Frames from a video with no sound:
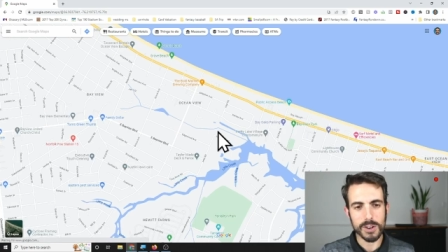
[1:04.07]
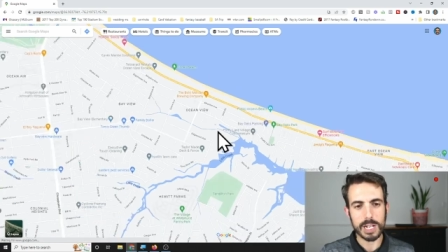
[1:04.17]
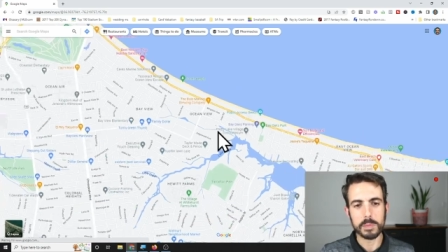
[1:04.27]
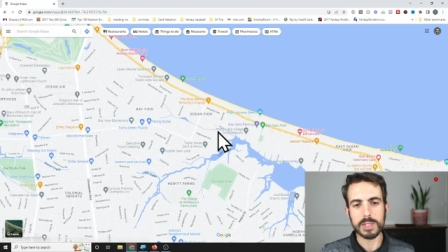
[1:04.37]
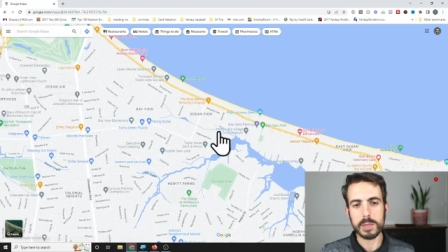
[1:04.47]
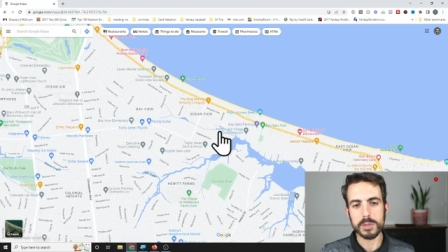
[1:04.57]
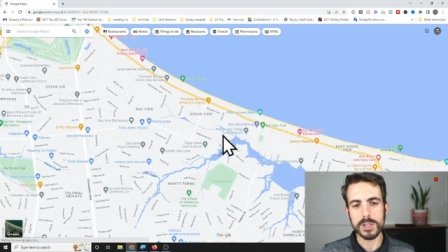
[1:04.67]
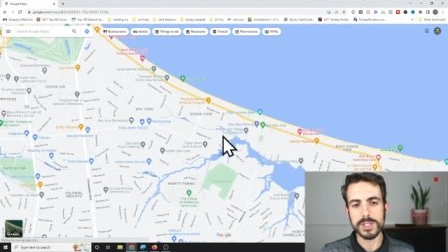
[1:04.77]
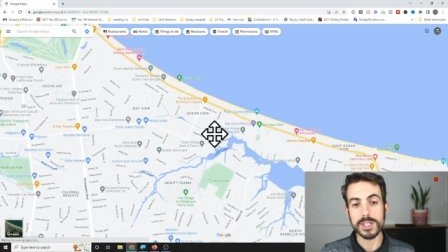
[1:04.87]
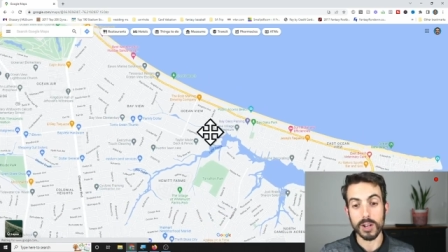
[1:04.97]
are a couple
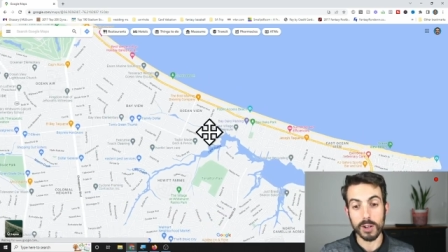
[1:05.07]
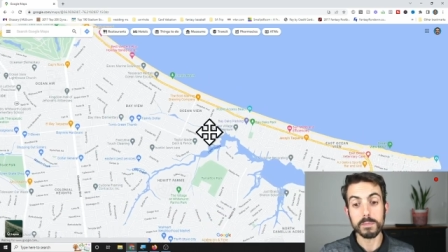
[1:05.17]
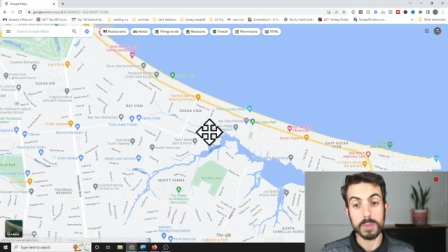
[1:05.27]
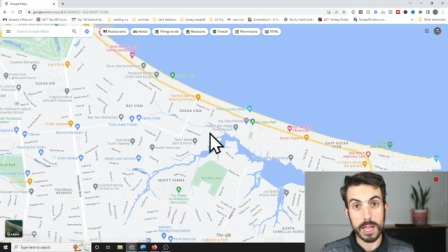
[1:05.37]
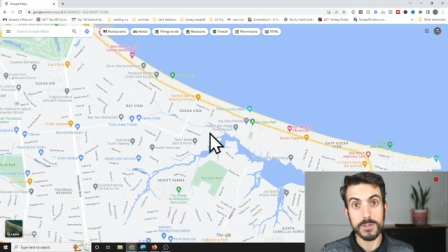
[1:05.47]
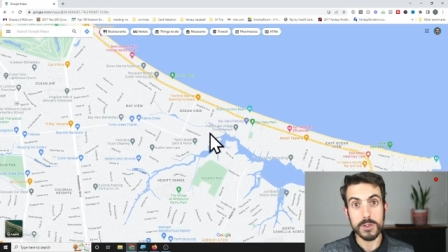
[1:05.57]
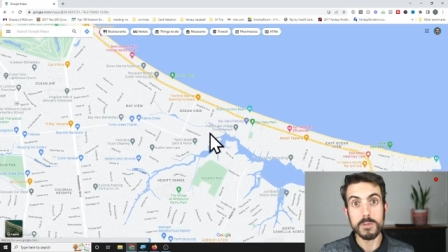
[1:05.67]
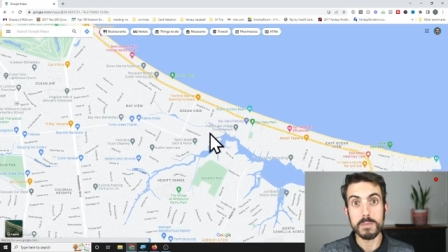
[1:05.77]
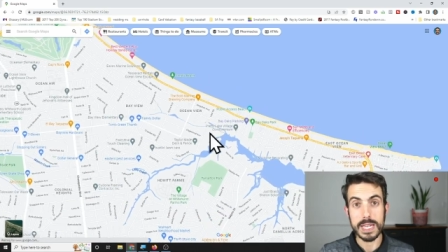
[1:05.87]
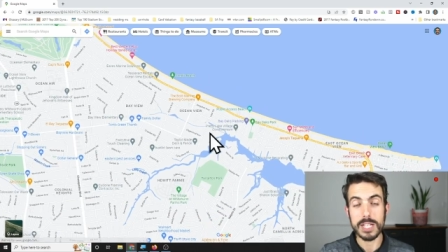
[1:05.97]
neighborhoods called
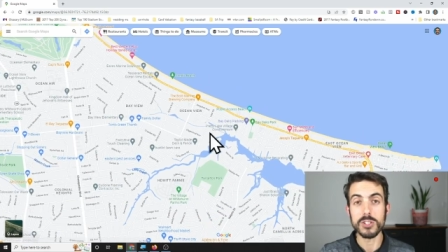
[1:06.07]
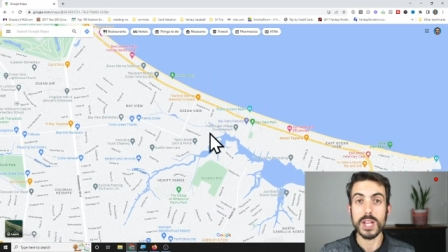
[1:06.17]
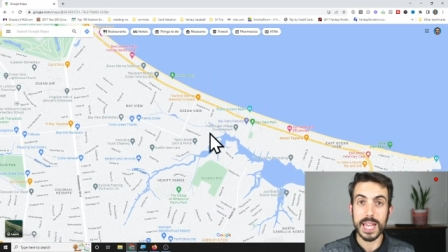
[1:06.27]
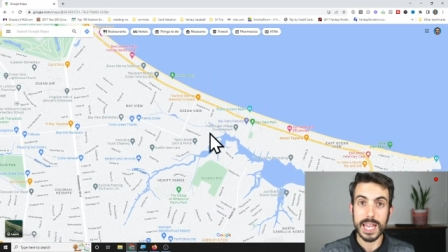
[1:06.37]
Bayview Beach